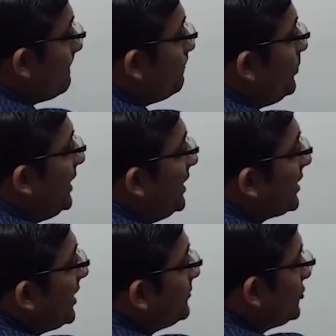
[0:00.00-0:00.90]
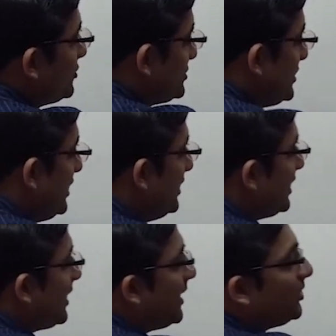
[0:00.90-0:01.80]
P comes on C
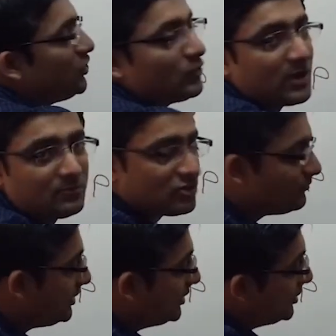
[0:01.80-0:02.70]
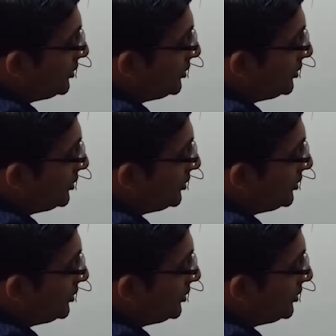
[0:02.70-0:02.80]
and Q comes on B.